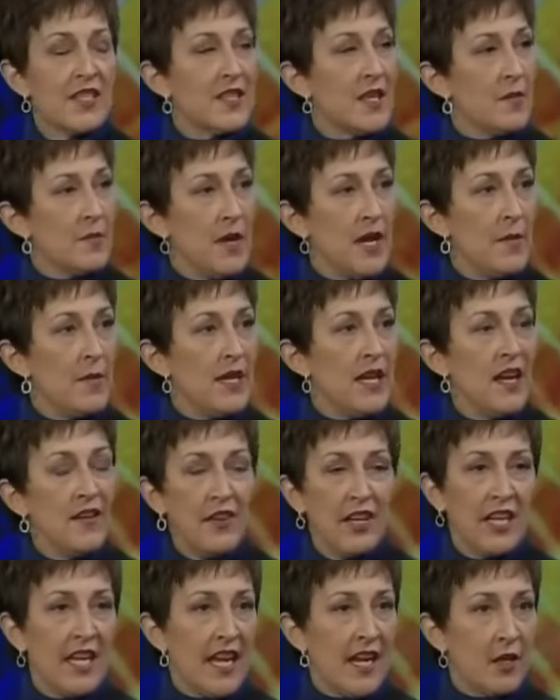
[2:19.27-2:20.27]
that maybe have
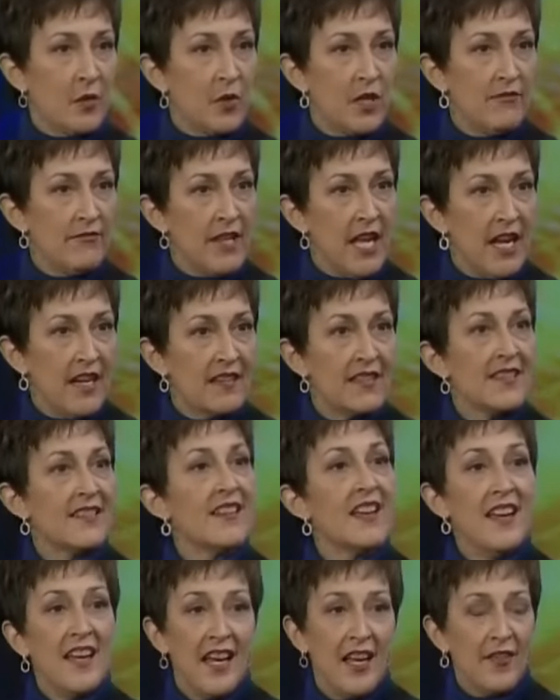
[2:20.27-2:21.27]
a gag reflex
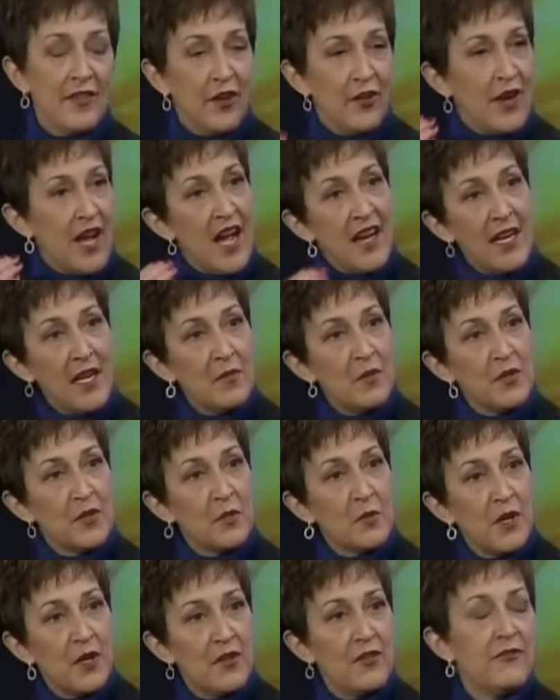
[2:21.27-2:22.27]
and they're not able
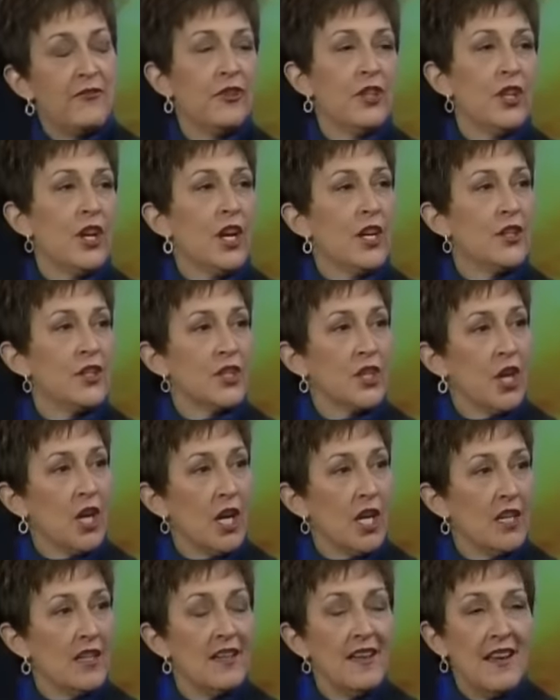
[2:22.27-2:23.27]
to wear the full arch
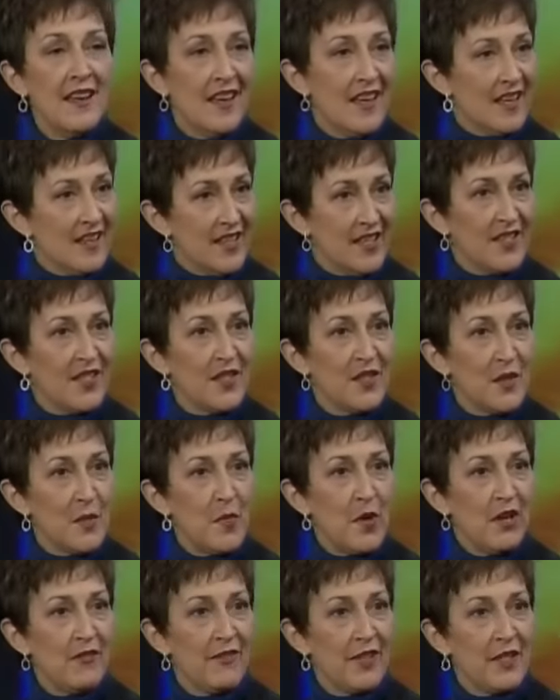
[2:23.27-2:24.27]
guard, this is the
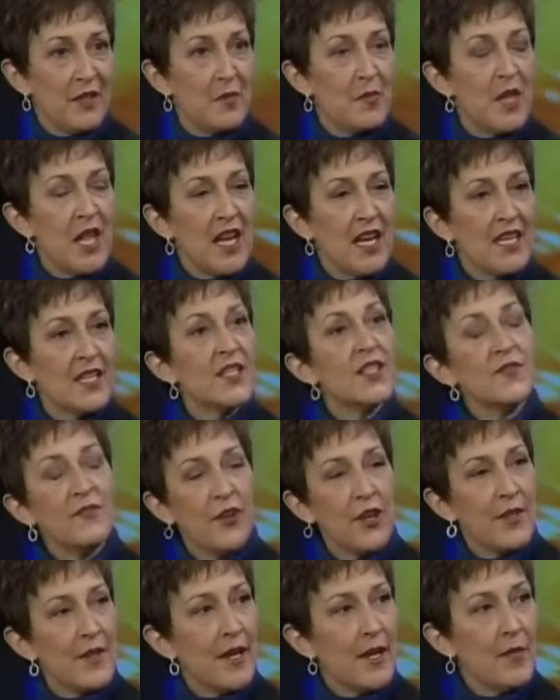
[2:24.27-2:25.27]
perfect appliance. What's the for
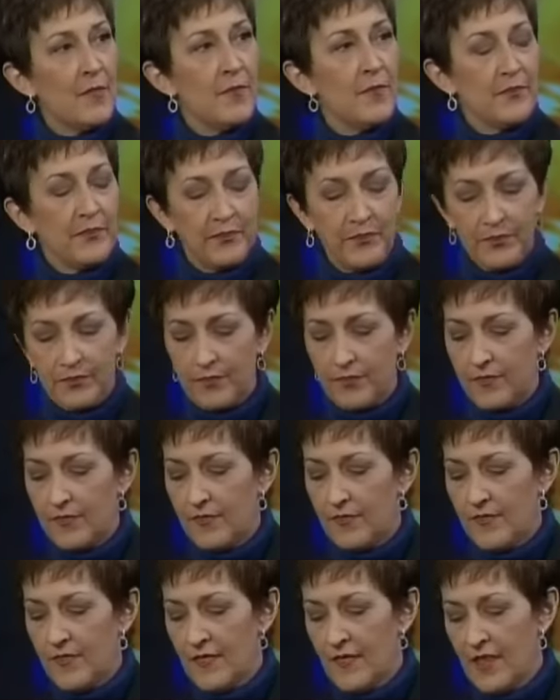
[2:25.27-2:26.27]
cost them. for something like that?
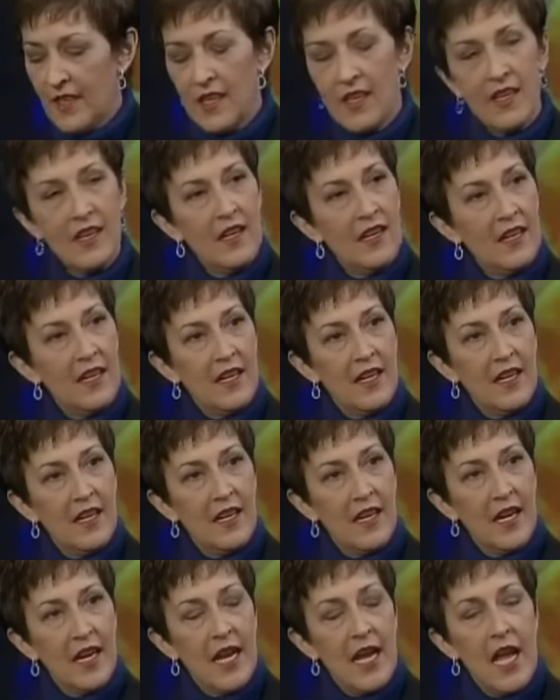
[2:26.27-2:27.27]
Yeah, and does insurance pay
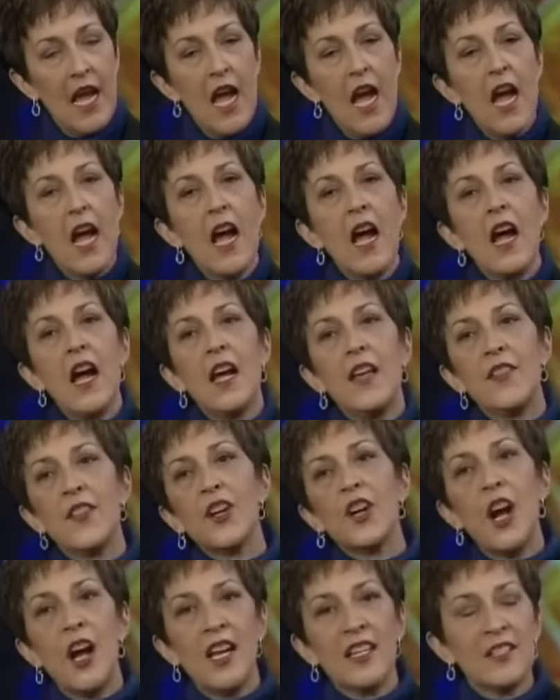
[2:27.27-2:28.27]
for I it? I remember. The
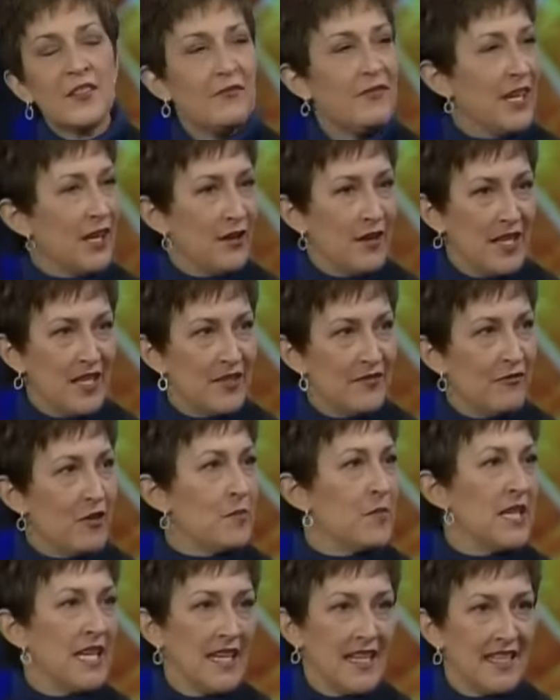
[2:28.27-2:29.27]
cost varies
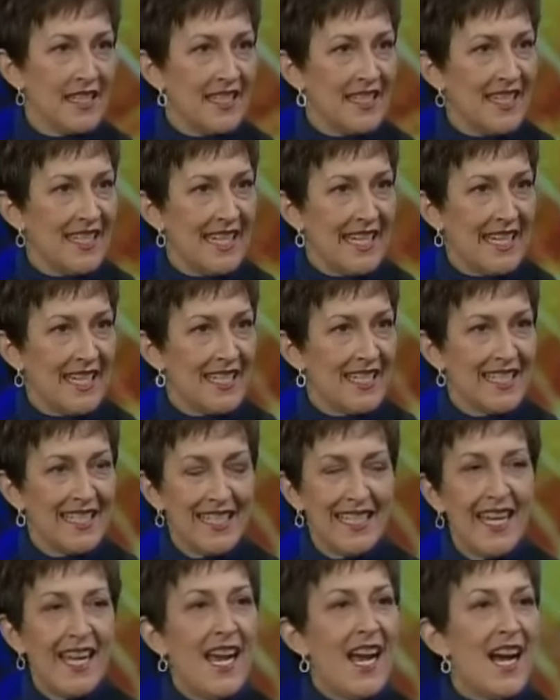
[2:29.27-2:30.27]
from dentist to dentist.
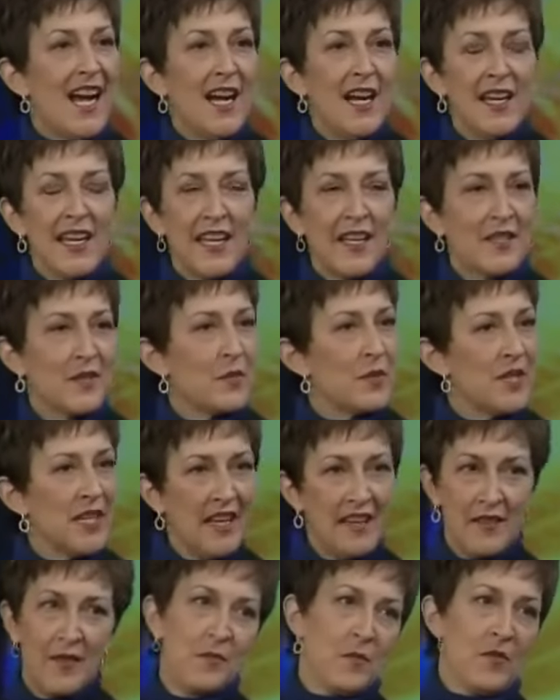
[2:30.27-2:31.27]
Okay. Uh, as with,
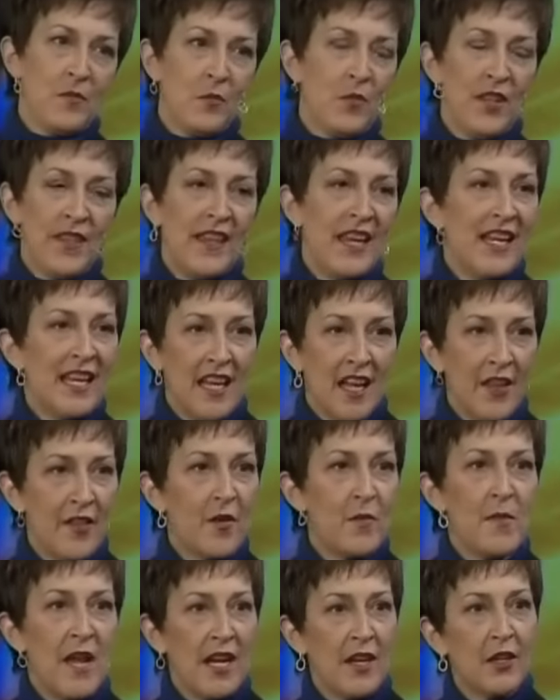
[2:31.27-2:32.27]
with, any
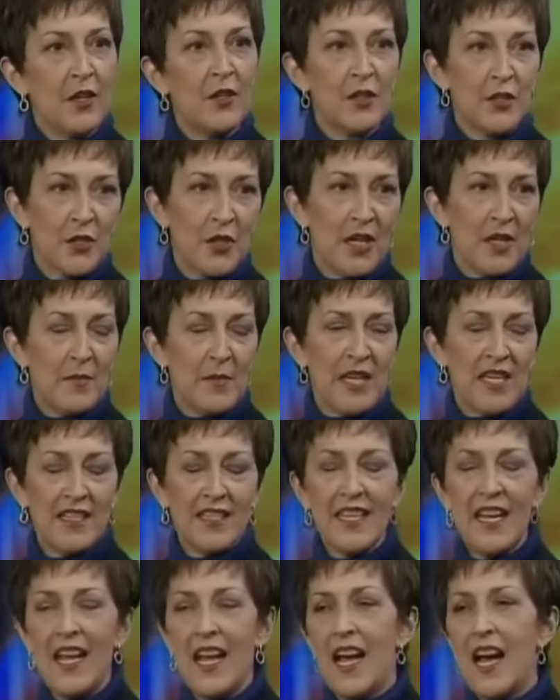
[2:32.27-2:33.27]
other medical treatment,
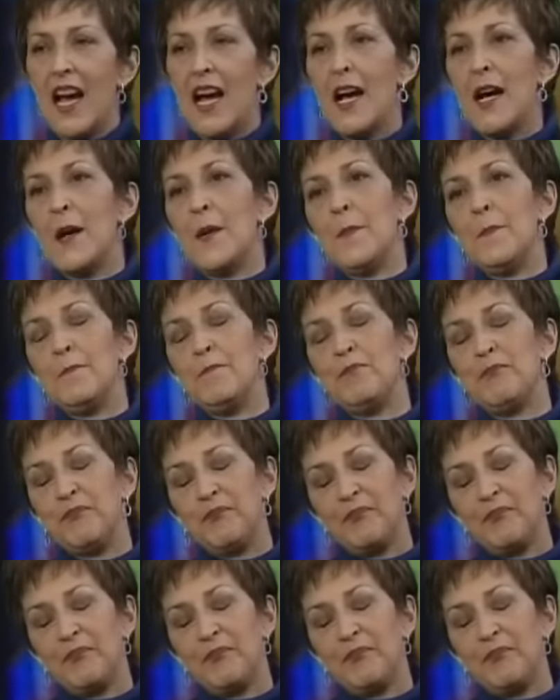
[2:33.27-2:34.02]
um,